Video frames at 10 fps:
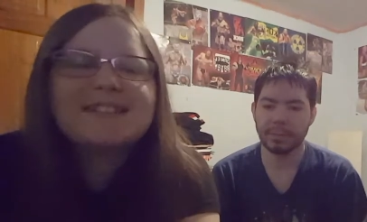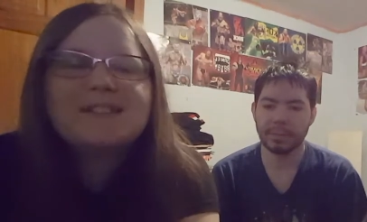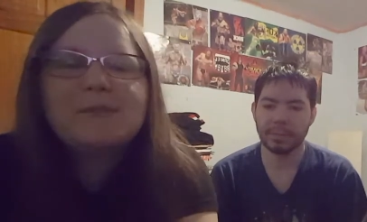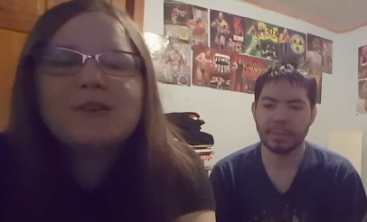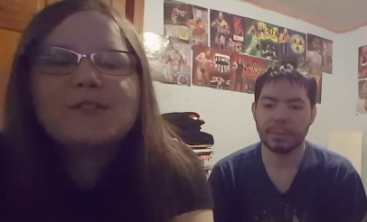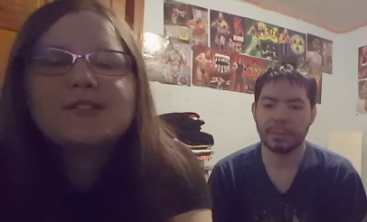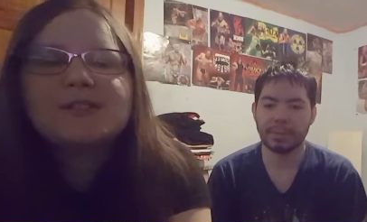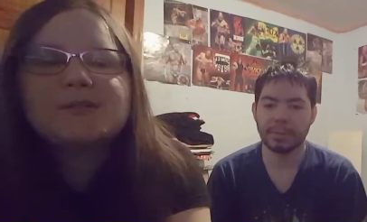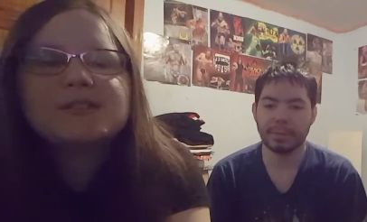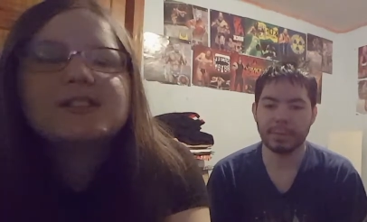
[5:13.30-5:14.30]
Speaker 1: with
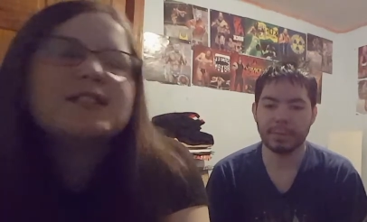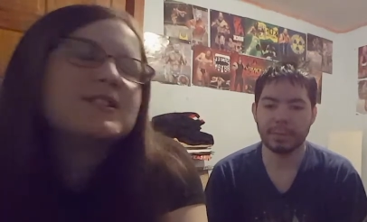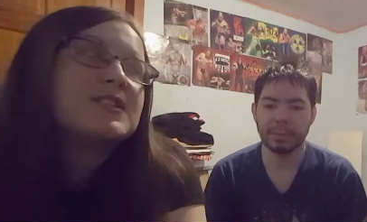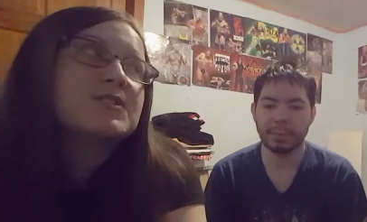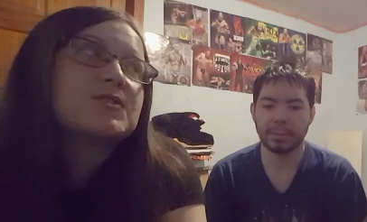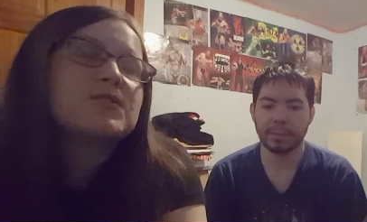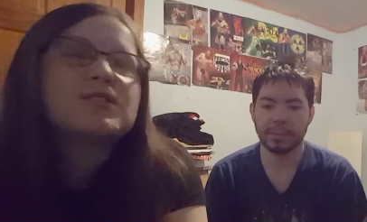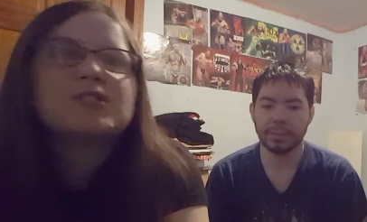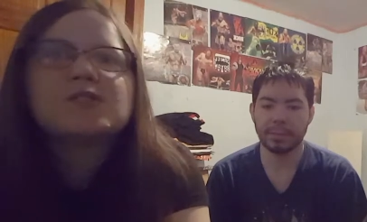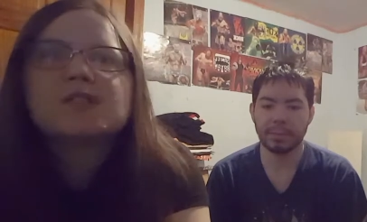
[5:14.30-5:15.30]
uh, he did a skull
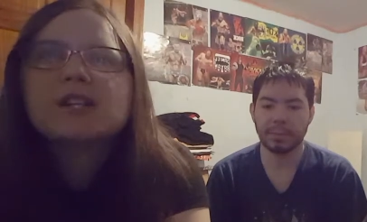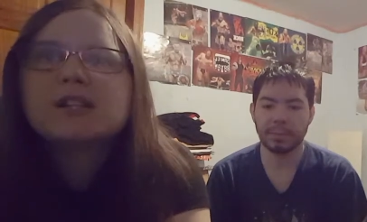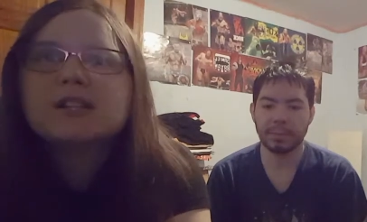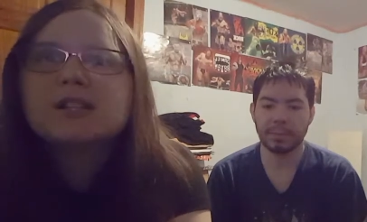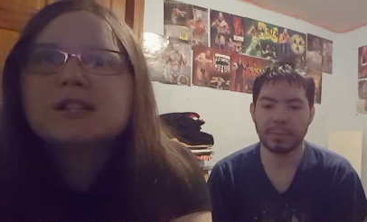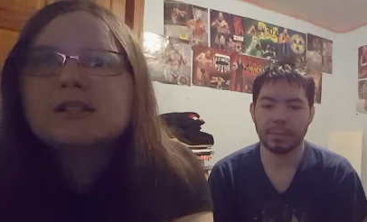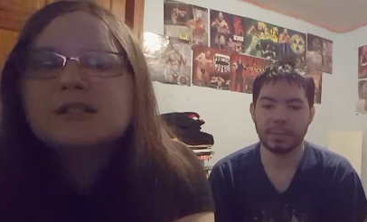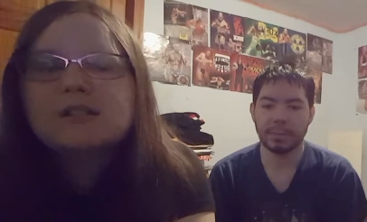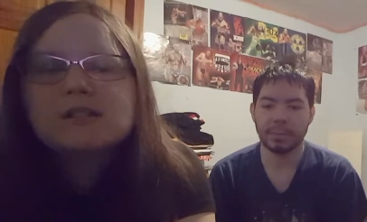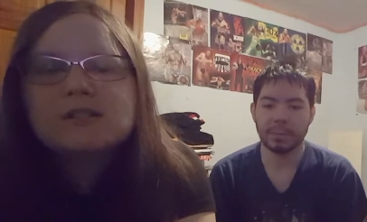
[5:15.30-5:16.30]
crusher finale.
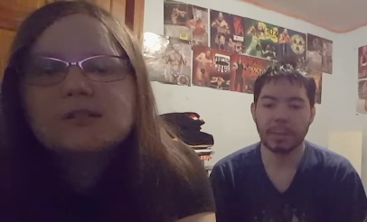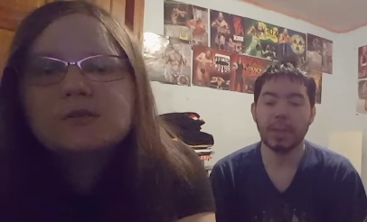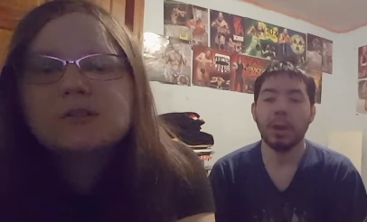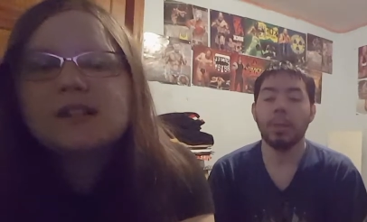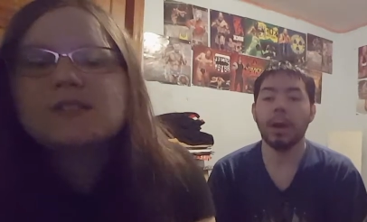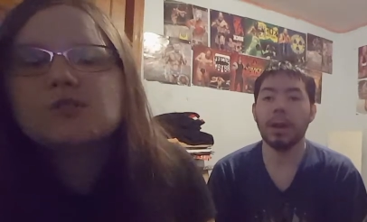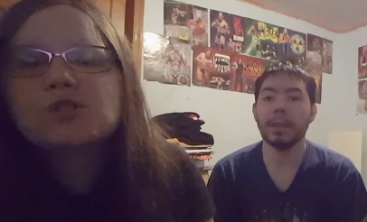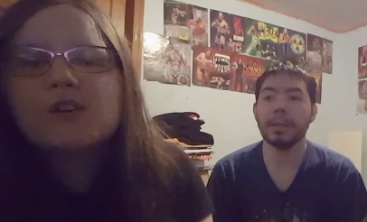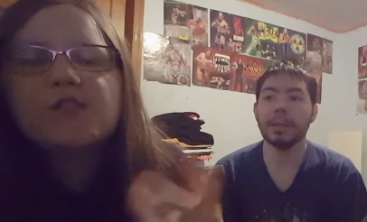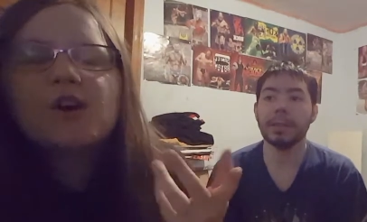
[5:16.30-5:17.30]
Speaker 2: Cause
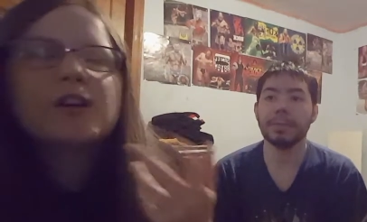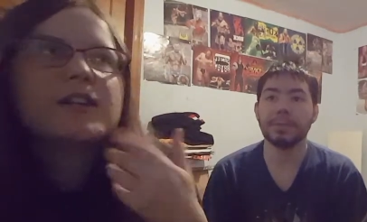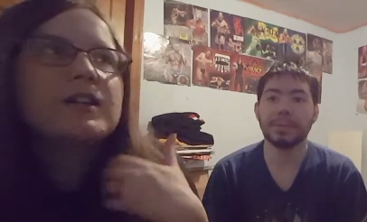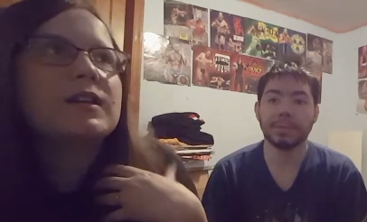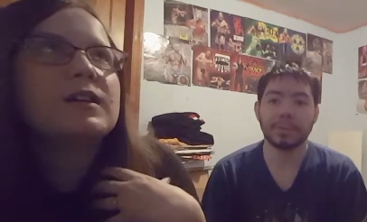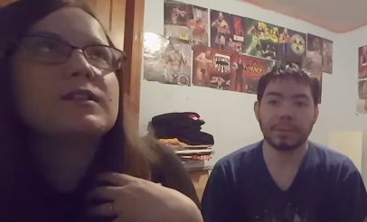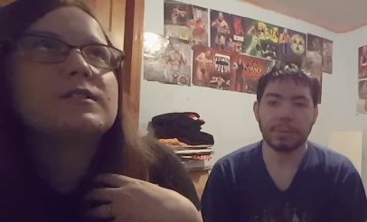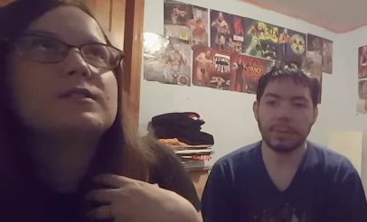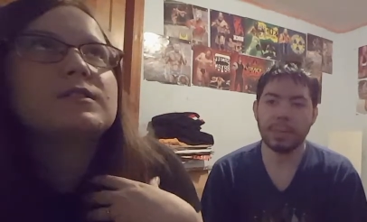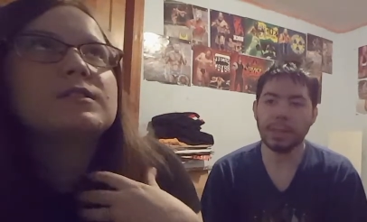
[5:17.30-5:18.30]
well, Jeff Hardy.
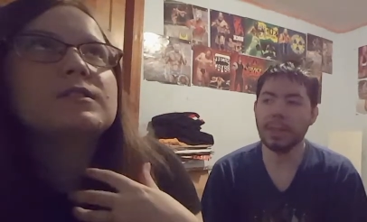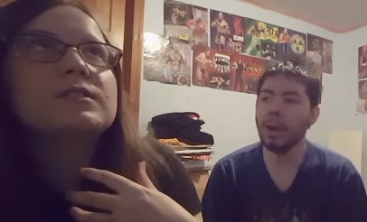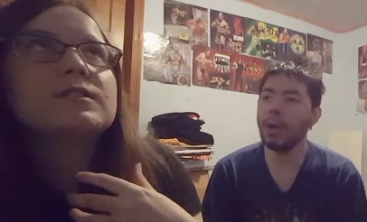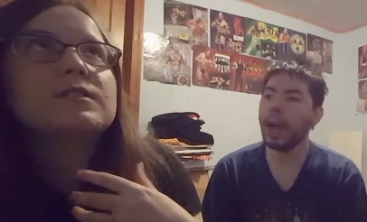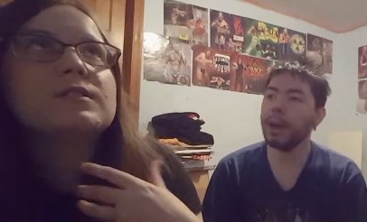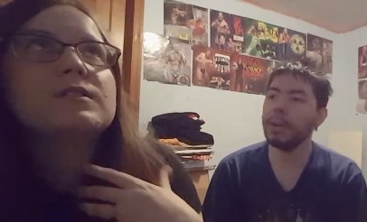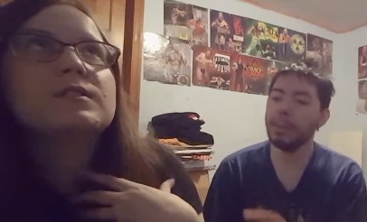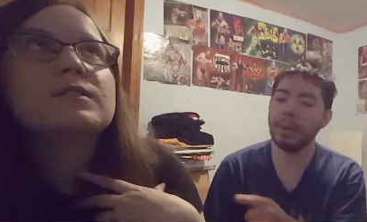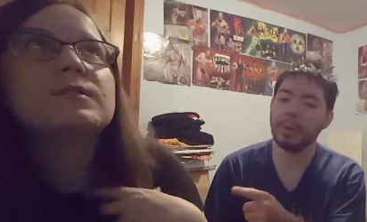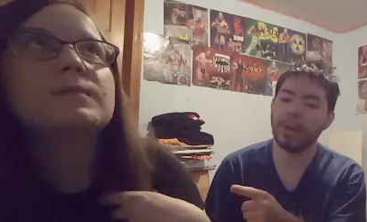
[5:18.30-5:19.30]
No, I remember